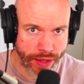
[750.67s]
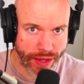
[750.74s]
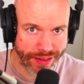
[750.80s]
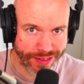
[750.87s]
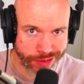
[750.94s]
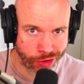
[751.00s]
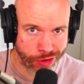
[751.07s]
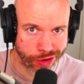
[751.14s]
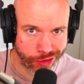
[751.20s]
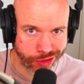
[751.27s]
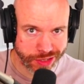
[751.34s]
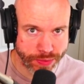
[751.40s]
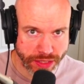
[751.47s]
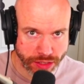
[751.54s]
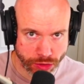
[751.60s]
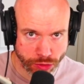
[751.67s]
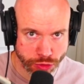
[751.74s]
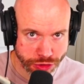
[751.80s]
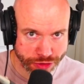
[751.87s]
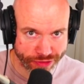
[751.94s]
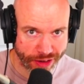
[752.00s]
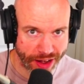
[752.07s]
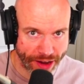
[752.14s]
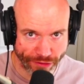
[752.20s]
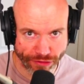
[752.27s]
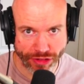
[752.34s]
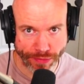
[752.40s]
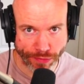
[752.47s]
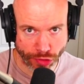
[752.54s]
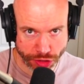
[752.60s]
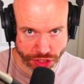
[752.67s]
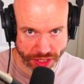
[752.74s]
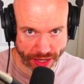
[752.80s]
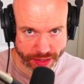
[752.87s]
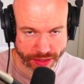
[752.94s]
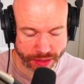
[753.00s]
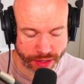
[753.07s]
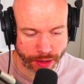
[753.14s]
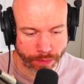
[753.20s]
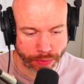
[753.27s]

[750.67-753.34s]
is not going to be used for every project.